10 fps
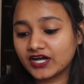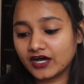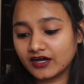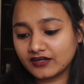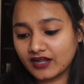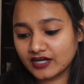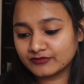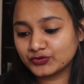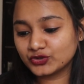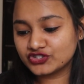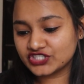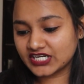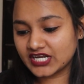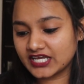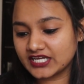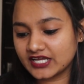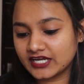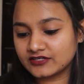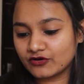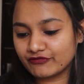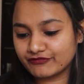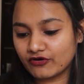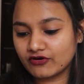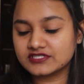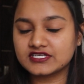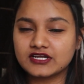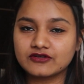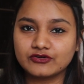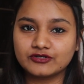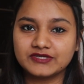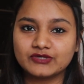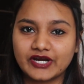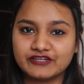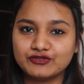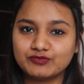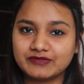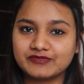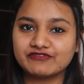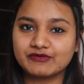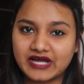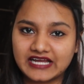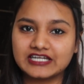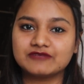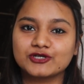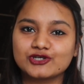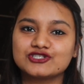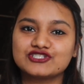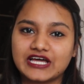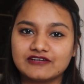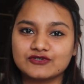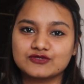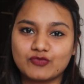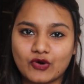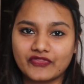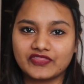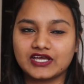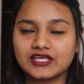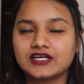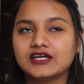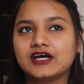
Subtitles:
Nagpur, Chennai, and of course there are going to be quite a few people from Ireland because the channel was born there.